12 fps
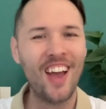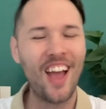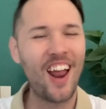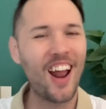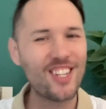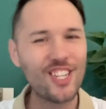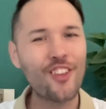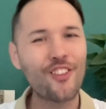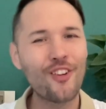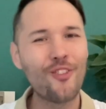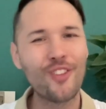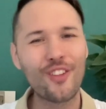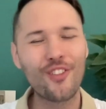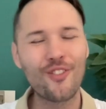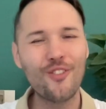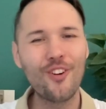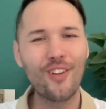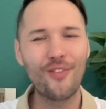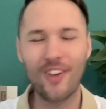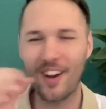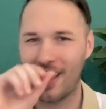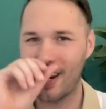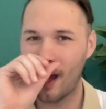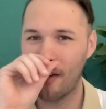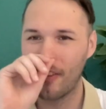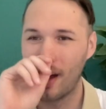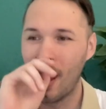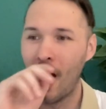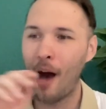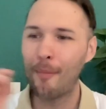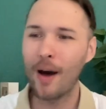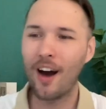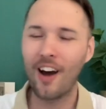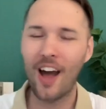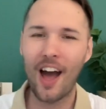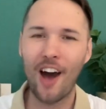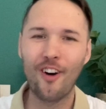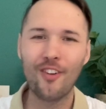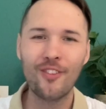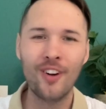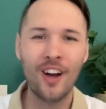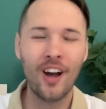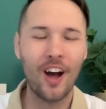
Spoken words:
and I just told this story, funny enough, about how